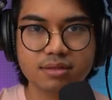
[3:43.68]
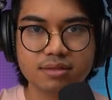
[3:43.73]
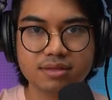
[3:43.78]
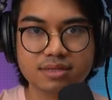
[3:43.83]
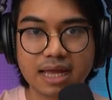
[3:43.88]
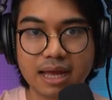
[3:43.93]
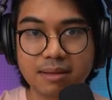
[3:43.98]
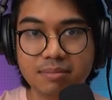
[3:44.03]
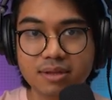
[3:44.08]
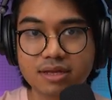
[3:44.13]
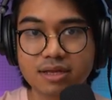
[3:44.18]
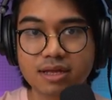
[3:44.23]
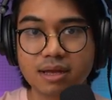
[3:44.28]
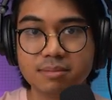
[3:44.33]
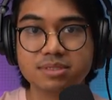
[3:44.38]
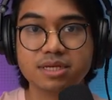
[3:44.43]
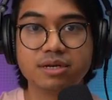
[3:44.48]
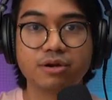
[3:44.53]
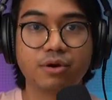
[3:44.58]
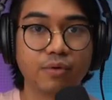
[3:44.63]
The tablet
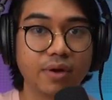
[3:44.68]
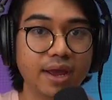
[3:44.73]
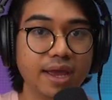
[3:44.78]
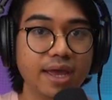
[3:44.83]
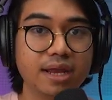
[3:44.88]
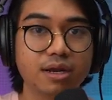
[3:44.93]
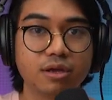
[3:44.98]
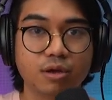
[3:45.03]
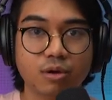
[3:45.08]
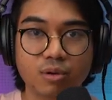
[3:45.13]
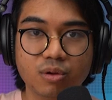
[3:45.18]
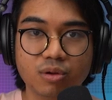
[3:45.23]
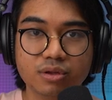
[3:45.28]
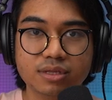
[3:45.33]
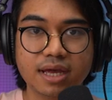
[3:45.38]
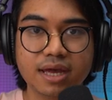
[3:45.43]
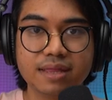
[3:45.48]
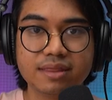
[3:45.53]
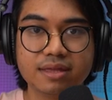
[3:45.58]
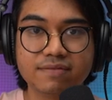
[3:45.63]
comes in gray and
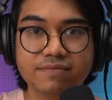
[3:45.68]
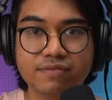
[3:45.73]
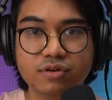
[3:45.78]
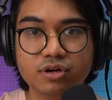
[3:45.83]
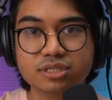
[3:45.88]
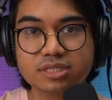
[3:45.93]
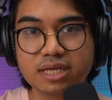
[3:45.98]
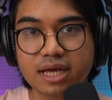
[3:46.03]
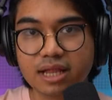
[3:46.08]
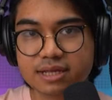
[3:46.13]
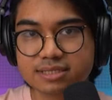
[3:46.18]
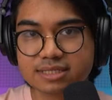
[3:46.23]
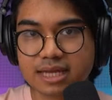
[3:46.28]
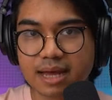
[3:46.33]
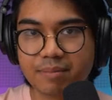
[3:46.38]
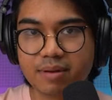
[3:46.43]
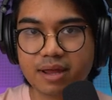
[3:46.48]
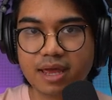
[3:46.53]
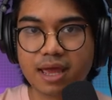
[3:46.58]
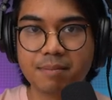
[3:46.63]
gold, and the first sale is
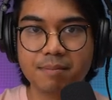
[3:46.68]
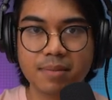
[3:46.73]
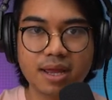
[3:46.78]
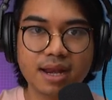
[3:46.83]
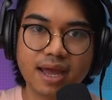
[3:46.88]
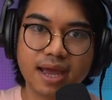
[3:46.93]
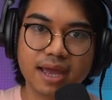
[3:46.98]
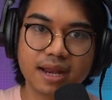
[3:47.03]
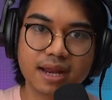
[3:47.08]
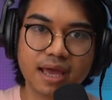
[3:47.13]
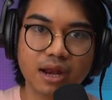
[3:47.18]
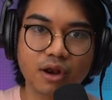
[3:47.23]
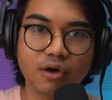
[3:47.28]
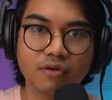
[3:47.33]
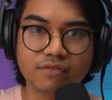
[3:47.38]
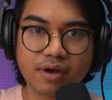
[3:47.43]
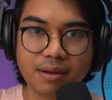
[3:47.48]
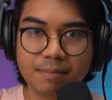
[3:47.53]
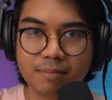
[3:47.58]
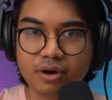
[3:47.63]
happening at midnight at
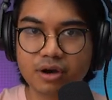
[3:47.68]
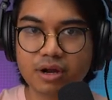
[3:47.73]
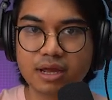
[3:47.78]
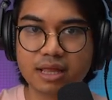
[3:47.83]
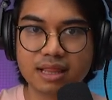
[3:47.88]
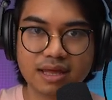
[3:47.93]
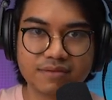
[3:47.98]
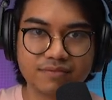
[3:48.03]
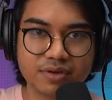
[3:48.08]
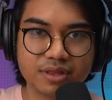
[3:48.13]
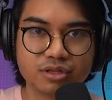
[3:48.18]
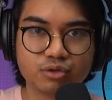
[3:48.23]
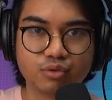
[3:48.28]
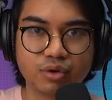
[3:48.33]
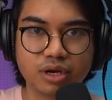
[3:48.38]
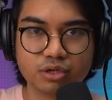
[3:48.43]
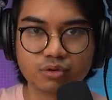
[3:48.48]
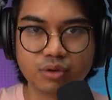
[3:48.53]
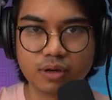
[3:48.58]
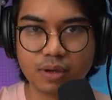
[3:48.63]
November 11th,
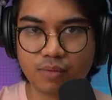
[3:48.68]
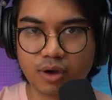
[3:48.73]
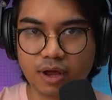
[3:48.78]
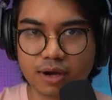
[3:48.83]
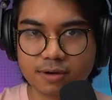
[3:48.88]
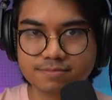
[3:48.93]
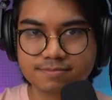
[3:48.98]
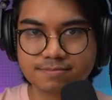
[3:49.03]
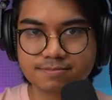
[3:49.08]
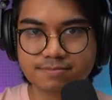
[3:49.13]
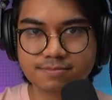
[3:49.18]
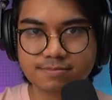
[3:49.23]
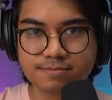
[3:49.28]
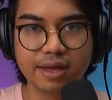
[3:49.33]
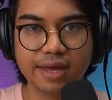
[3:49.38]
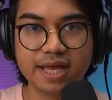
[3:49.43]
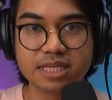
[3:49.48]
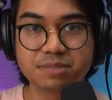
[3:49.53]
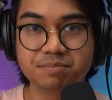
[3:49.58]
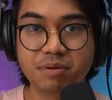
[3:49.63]
2021.
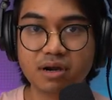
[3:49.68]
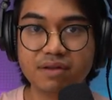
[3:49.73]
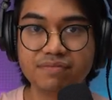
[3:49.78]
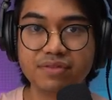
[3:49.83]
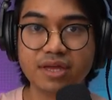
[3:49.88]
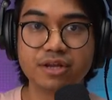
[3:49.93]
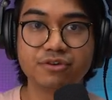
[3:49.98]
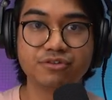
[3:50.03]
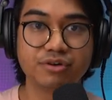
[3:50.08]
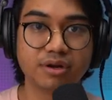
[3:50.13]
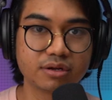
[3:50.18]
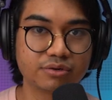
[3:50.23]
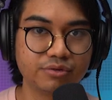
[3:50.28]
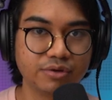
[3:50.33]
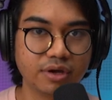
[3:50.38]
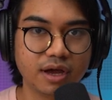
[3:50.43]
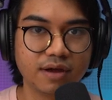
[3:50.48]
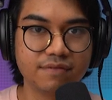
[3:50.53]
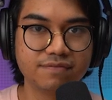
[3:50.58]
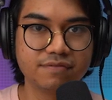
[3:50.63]
As part of the
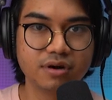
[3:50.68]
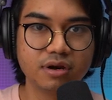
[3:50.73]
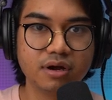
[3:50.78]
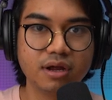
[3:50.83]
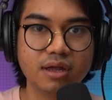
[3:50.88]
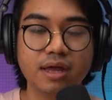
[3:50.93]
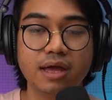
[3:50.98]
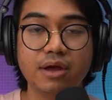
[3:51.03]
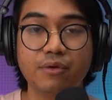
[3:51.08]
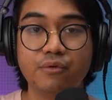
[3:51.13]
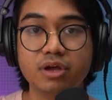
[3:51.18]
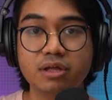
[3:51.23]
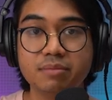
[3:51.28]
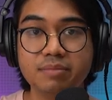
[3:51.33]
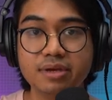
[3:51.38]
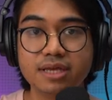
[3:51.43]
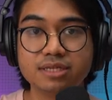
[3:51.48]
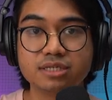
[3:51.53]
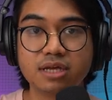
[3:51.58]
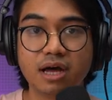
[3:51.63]
introductory offer,
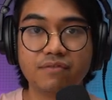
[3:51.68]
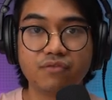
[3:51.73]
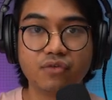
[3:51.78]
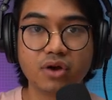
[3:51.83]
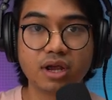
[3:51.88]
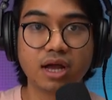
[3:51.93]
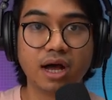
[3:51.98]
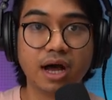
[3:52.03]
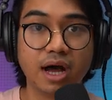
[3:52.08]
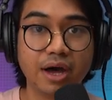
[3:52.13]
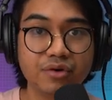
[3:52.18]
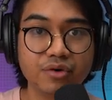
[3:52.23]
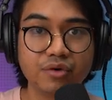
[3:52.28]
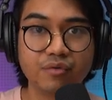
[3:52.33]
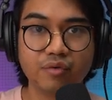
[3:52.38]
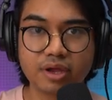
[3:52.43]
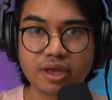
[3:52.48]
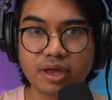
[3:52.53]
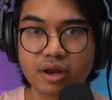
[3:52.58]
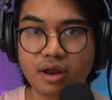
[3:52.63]
Realme is offering 100
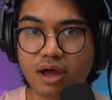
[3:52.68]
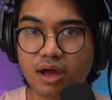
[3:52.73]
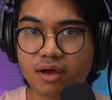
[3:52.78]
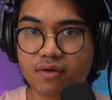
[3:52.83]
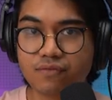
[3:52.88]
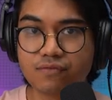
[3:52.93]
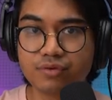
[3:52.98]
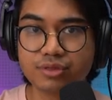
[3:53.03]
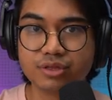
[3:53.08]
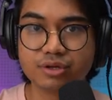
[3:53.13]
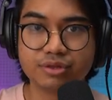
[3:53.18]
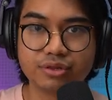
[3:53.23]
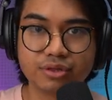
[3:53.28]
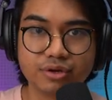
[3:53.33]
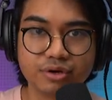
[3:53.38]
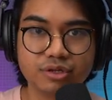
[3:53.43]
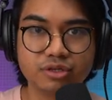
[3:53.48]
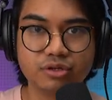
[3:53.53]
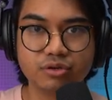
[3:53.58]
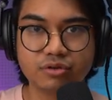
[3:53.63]
ringgit off for their
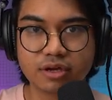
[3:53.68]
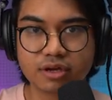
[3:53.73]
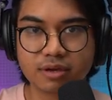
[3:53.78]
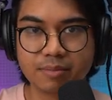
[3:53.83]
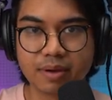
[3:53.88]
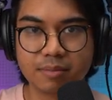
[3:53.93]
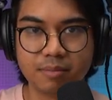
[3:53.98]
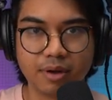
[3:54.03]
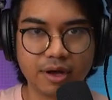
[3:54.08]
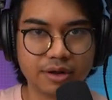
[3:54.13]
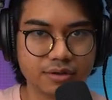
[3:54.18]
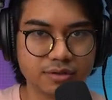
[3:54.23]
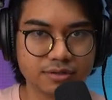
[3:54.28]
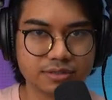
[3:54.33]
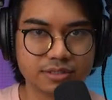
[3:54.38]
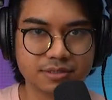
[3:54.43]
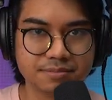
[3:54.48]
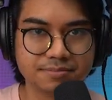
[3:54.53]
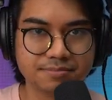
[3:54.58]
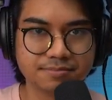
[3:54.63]
32GB
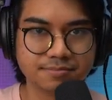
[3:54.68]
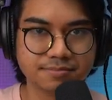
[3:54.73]
models.